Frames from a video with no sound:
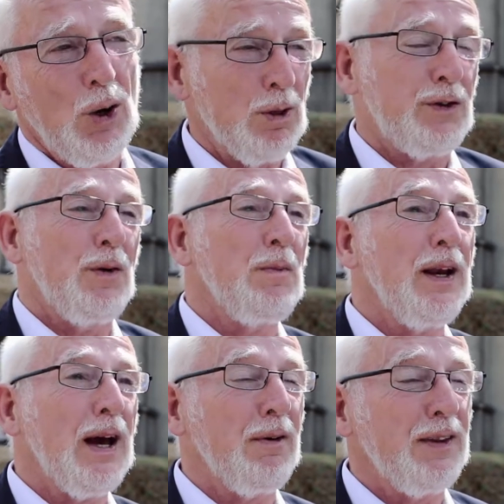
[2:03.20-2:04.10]
almost for me
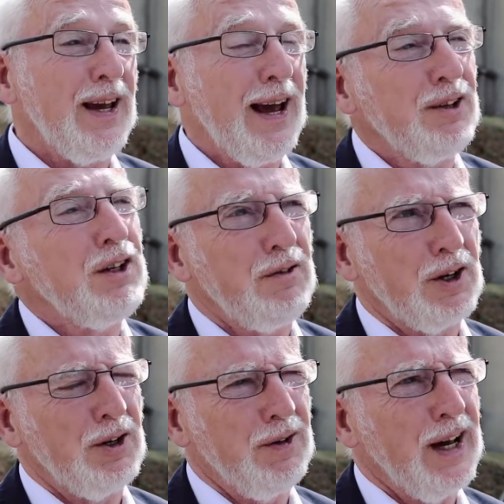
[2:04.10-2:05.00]
now at the end of a
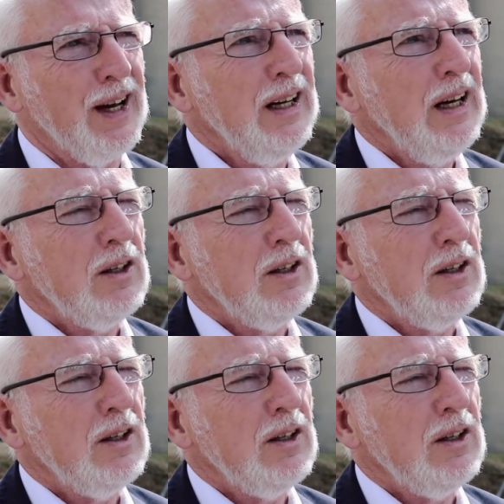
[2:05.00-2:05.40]
career